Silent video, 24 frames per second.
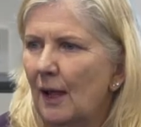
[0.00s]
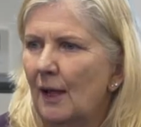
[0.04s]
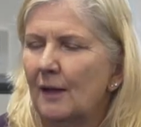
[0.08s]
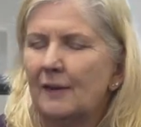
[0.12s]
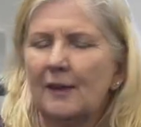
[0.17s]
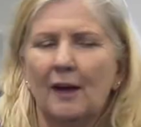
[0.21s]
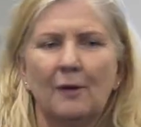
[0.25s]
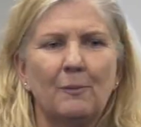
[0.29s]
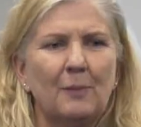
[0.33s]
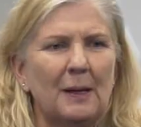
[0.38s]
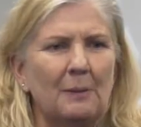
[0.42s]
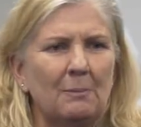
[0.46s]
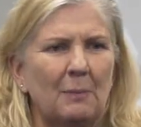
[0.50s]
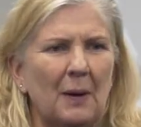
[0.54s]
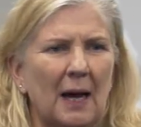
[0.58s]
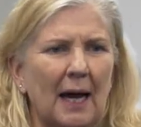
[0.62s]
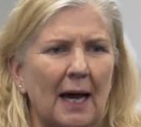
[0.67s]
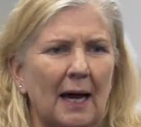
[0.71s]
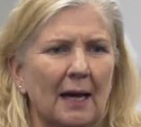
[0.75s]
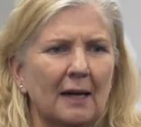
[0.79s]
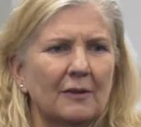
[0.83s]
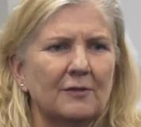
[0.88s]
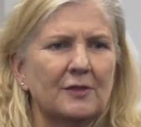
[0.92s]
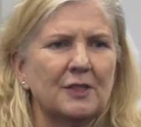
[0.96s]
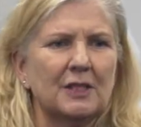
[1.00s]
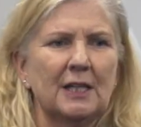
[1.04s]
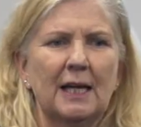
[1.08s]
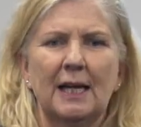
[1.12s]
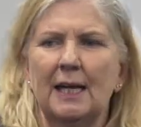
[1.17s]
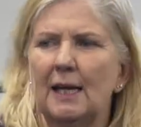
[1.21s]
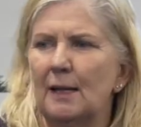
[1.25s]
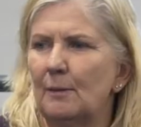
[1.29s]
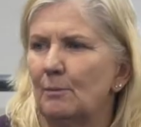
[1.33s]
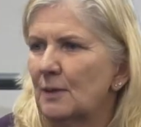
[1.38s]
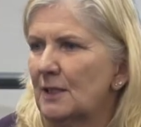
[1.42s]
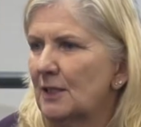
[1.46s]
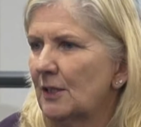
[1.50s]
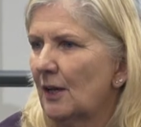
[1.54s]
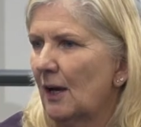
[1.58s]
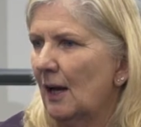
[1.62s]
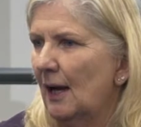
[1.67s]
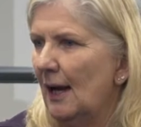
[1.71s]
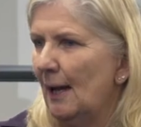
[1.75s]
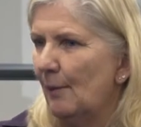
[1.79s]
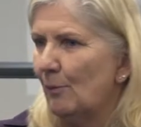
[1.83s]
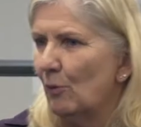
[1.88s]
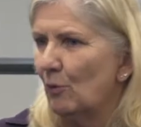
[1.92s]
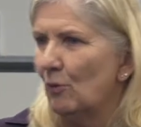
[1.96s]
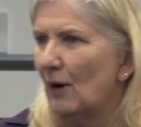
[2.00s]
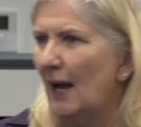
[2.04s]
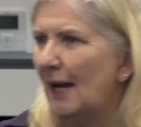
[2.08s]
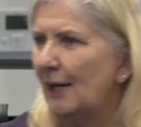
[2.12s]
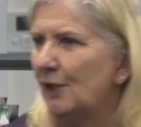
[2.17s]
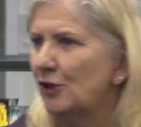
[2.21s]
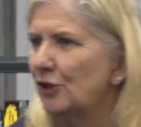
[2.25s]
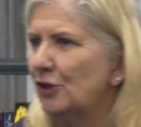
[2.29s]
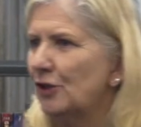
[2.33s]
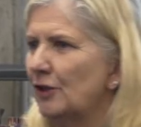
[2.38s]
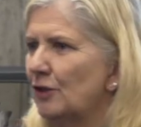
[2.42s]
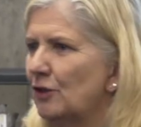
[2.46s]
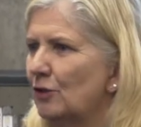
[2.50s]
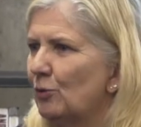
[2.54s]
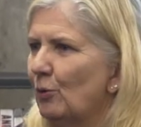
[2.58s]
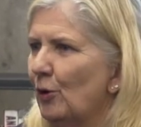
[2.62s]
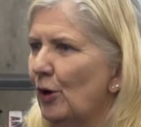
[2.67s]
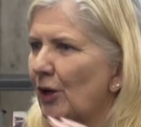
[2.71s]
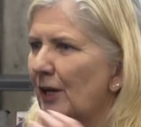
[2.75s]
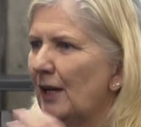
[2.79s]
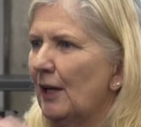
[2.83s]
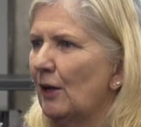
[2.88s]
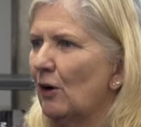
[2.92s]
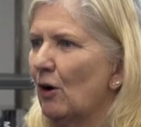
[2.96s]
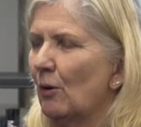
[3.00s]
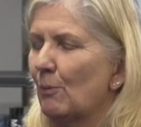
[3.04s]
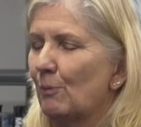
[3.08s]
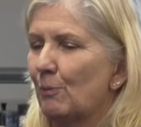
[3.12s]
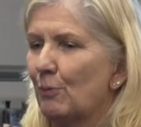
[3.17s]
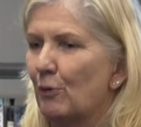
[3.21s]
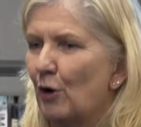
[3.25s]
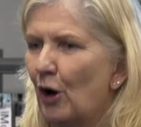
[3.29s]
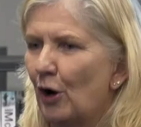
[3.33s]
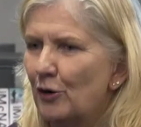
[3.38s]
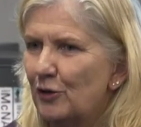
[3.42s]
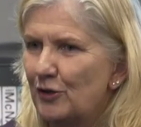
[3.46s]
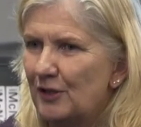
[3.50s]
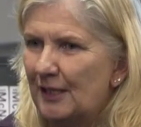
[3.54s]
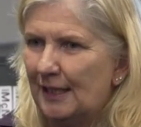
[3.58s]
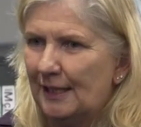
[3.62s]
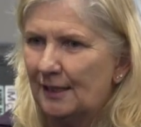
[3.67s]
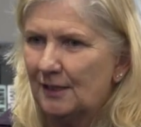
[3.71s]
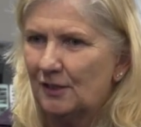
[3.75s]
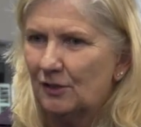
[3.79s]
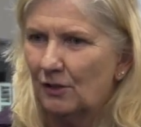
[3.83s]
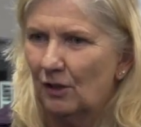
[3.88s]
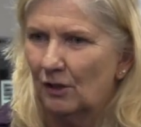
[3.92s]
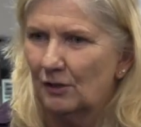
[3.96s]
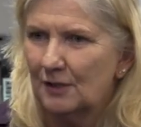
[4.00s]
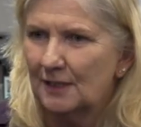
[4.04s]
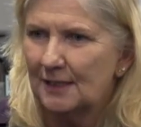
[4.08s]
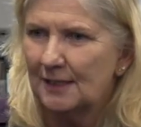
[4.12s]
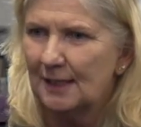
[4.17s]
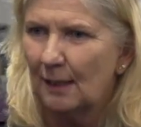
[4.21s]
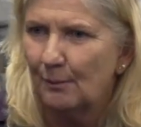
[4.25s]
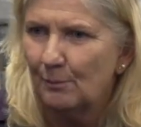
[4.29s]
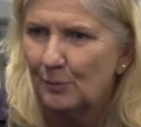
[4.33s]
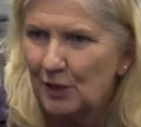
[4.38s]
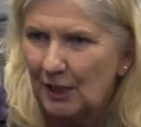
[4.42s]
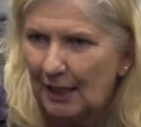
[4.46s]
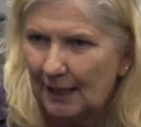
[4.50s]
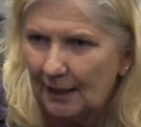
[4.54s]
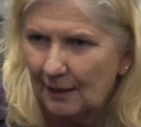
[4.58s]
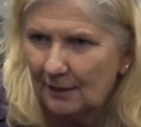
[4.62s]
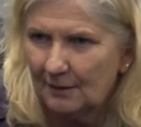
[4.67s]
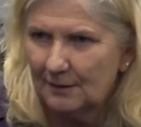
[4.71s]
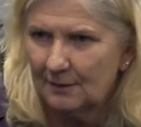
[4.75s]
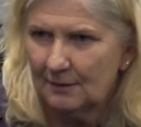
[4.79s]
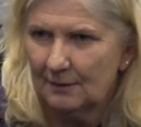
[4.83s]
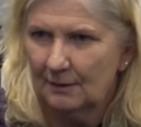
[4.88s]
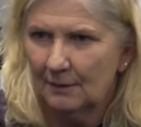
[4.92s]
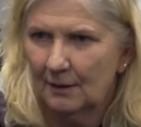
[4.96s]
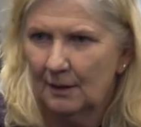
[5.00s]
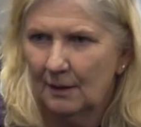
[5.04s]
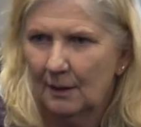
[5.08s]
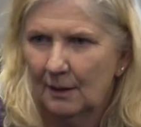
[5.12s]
They've been part of teams, collaborations, working on projects, not subjects.